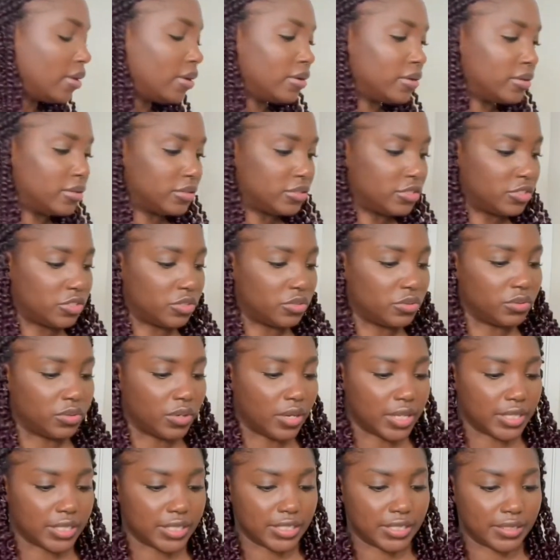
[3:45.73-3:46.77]
Let's do
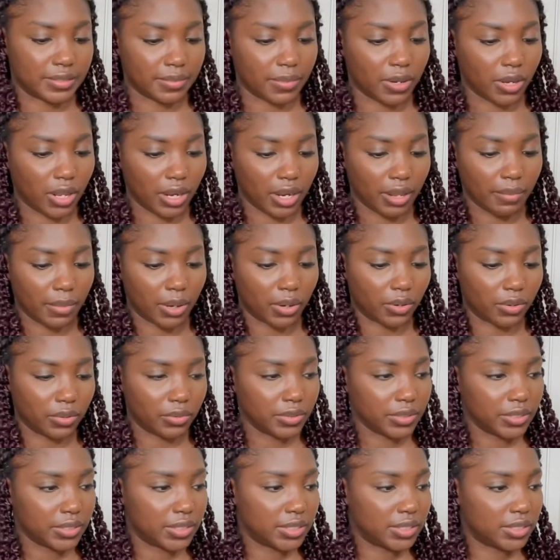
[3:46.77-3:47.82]
a small
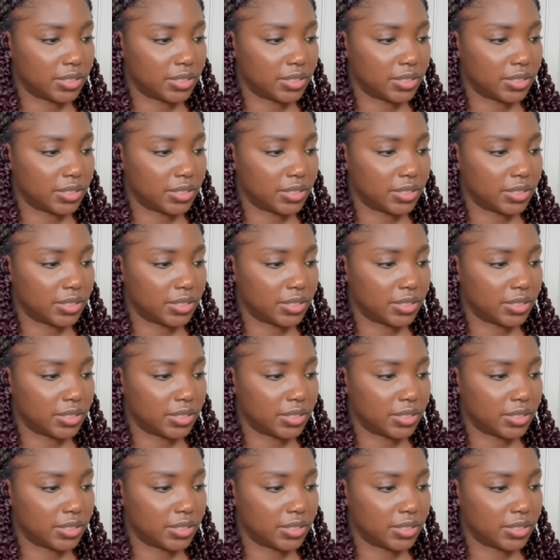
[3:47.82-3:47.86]
amount.